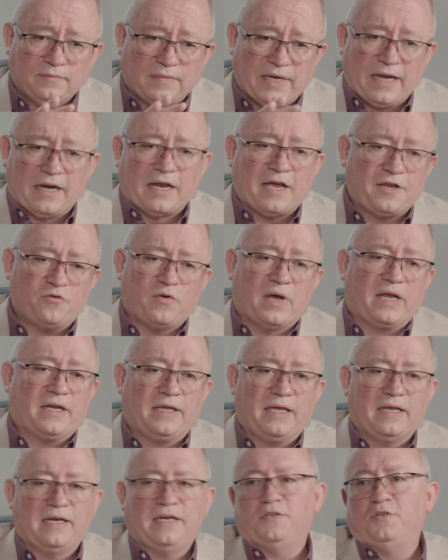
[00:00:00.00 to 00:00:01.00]
and I try to
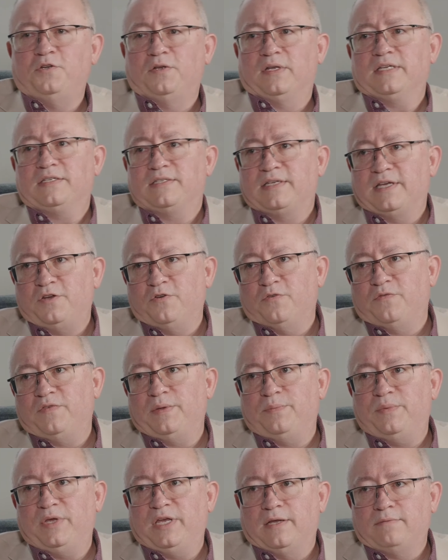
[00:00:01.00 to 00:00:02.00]
get into, let's say, your
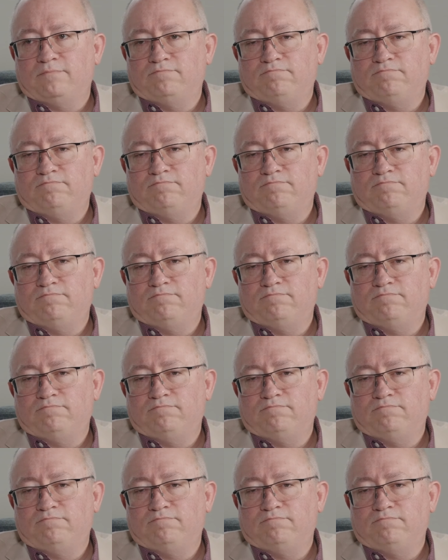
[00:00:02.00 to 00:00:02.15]
VPN,